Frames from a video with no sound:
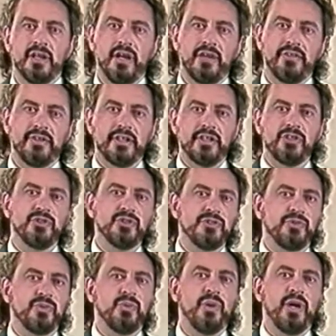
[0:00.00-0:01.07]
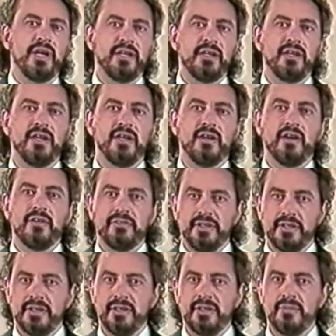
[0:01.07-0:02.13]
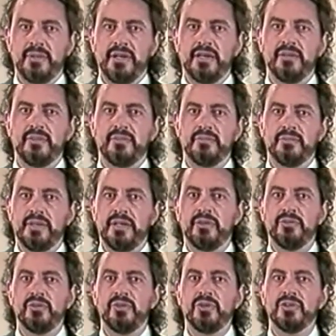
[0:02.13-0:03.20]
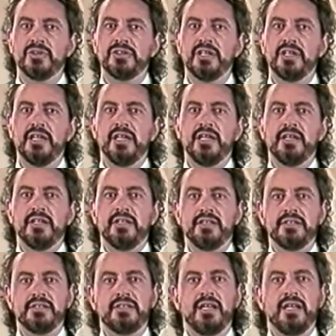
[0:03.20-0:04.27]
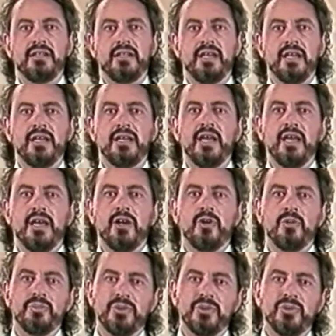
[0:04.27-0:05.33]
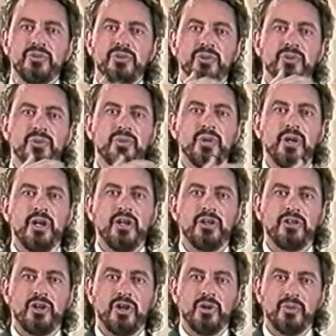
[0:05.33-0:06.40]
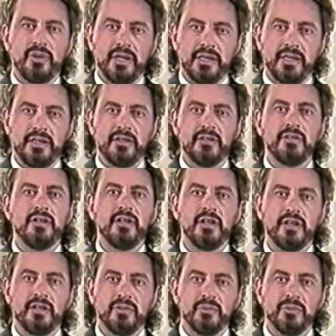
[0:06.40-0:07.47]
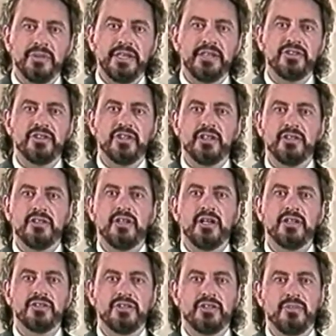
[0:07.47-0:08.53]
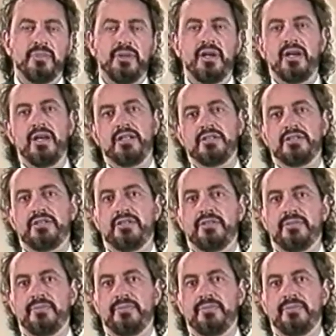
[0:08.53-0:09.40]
I think a useful way of thinking about metaphors is that they help you to go in and reach and touch the past.